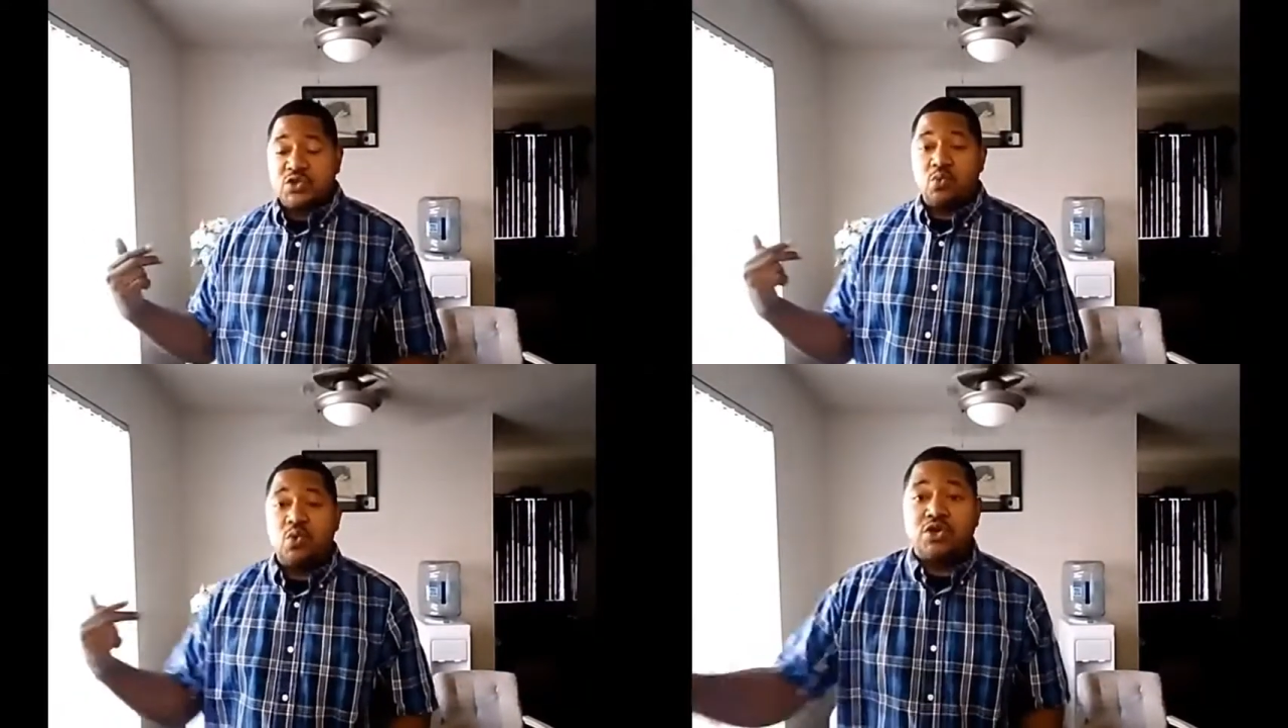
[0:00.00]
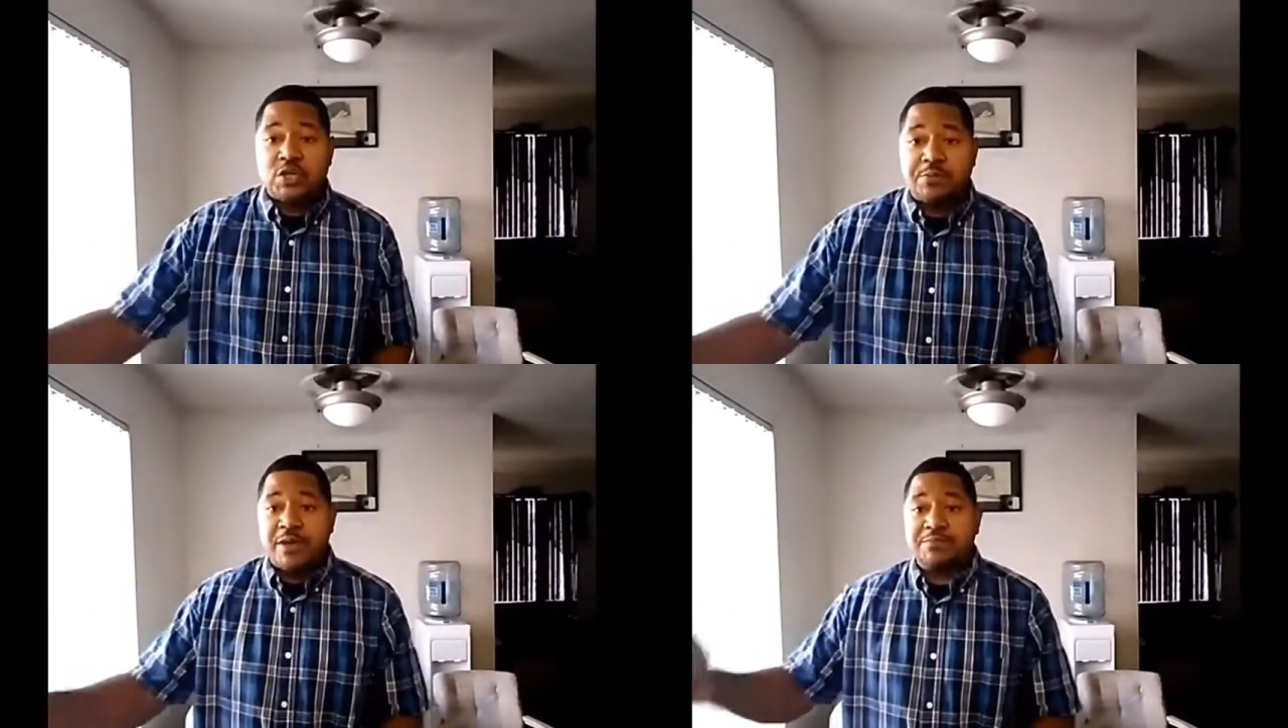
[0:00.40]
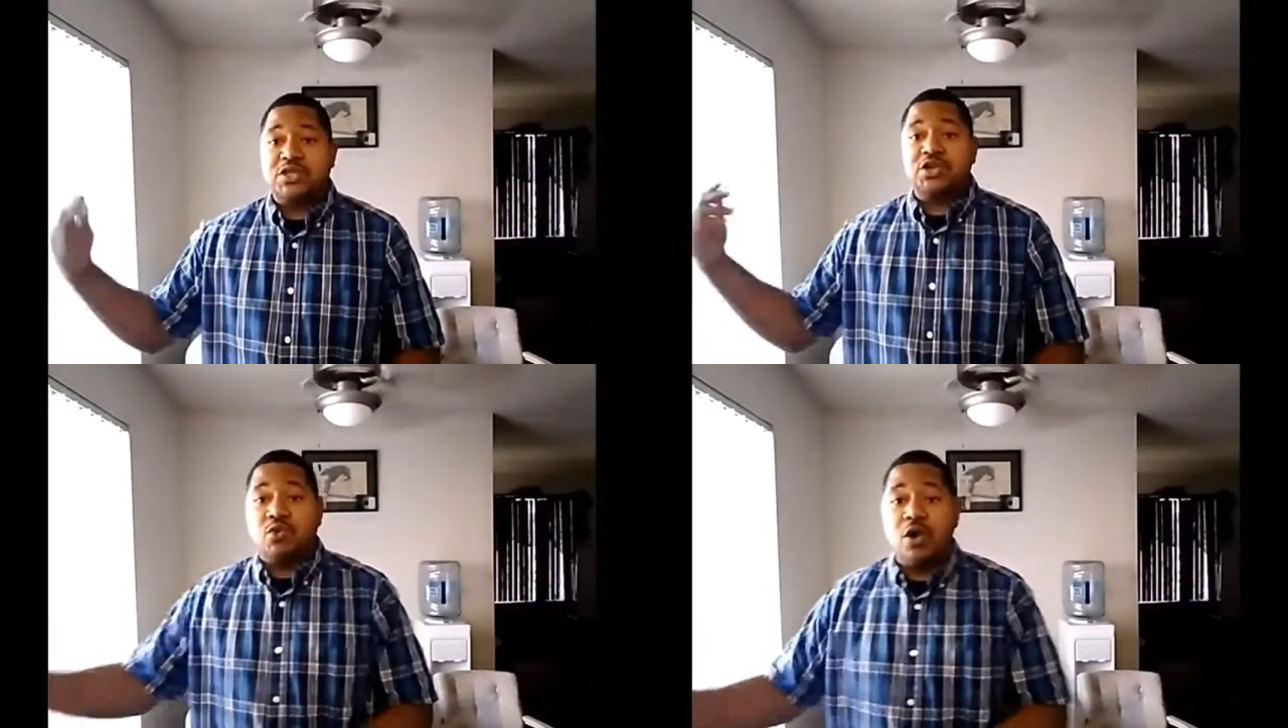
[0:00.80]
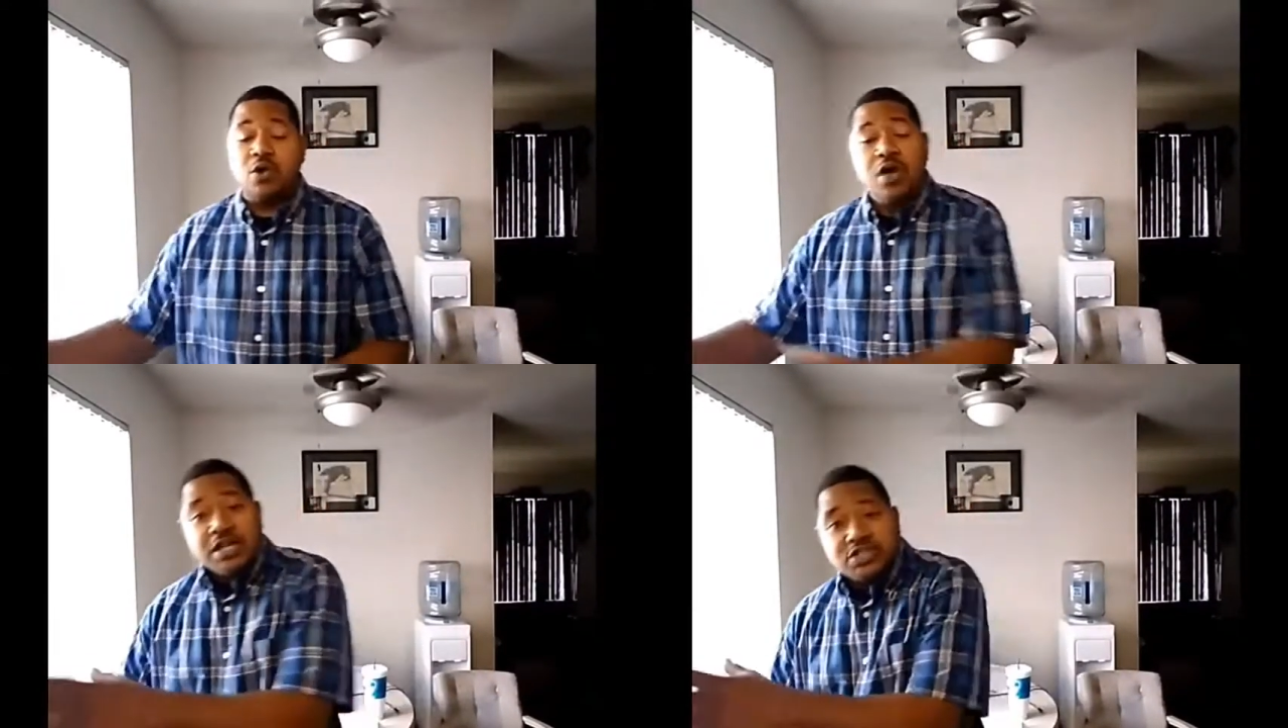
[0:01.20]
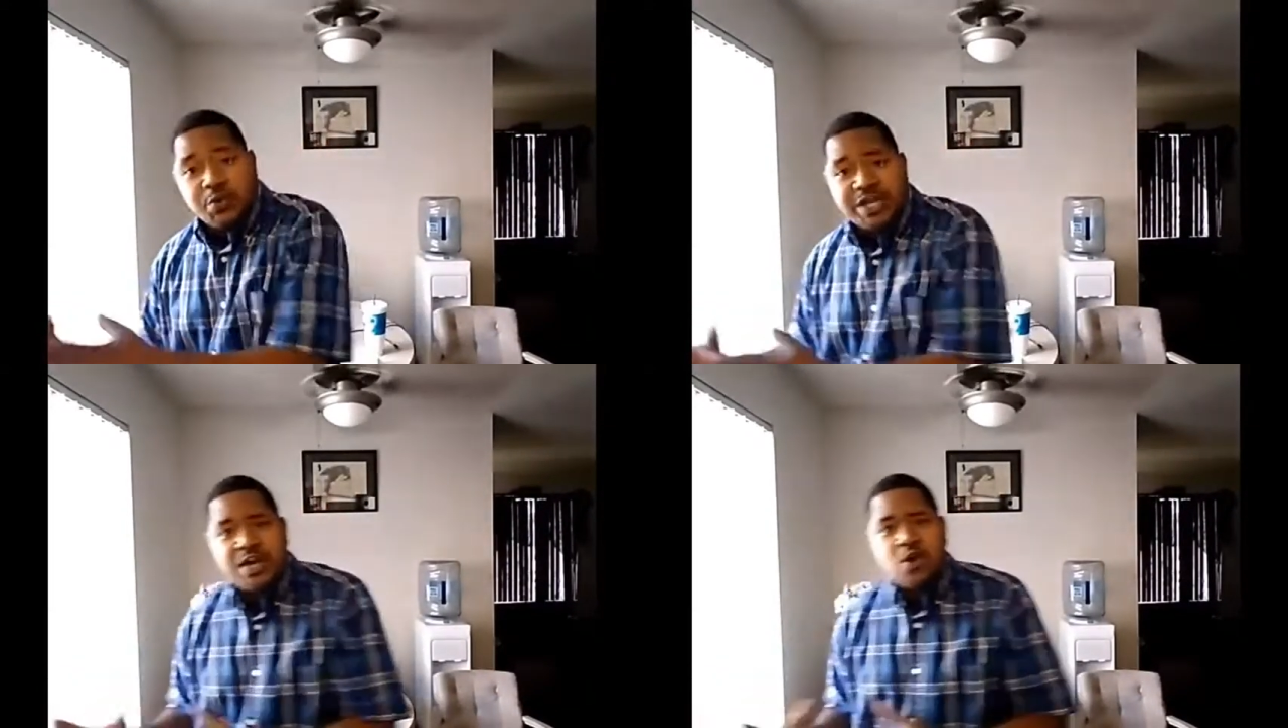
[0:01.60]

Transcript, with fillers: to worship him, to grow so we